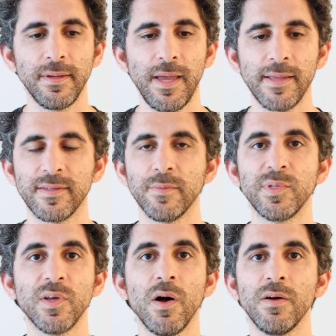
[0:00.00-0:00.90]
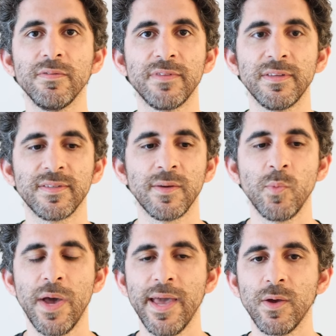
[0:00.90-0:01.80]
it's absolved in some
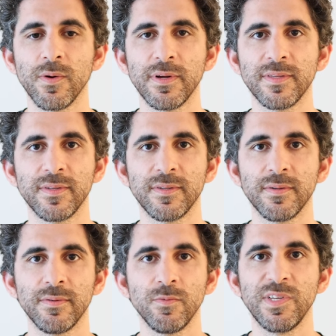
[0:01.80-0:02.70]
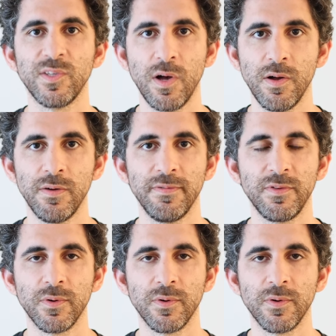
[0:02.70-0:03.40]
way, or it's resolved,